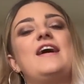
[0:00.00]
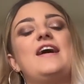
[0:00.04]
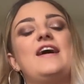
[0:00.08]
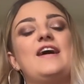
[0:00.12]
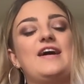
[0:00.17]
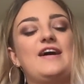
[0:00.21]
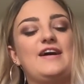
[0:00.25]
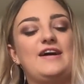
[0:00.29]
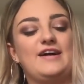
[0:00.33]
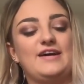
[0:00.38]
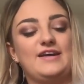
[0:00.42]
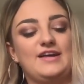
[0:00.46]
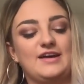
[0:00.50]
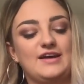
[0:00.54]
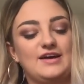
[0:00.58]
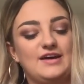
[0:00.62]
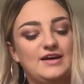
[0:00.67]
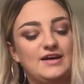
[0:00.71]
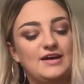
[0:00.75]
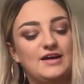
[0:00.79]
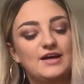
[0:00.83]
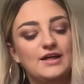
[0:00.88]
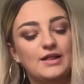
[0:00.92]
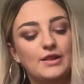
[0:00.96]
I
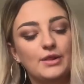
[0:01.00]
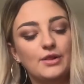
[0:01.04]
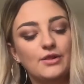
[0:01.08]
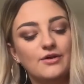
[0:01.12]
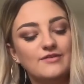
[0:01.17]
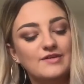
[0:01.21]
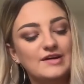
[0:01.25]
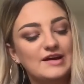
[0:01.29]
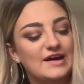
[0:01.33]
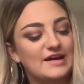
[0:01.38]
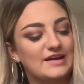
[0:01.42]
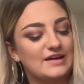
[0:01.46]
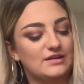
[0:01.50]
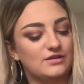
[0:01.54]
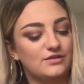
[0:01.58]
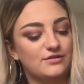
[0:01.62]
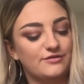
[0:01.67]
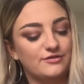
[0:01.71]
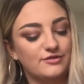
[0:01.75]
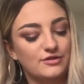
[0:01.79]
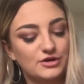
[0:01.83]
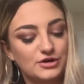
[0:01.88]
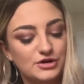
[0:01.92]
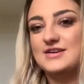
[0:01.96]
love it and I
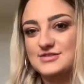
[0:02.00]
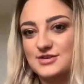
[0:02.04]
love luck.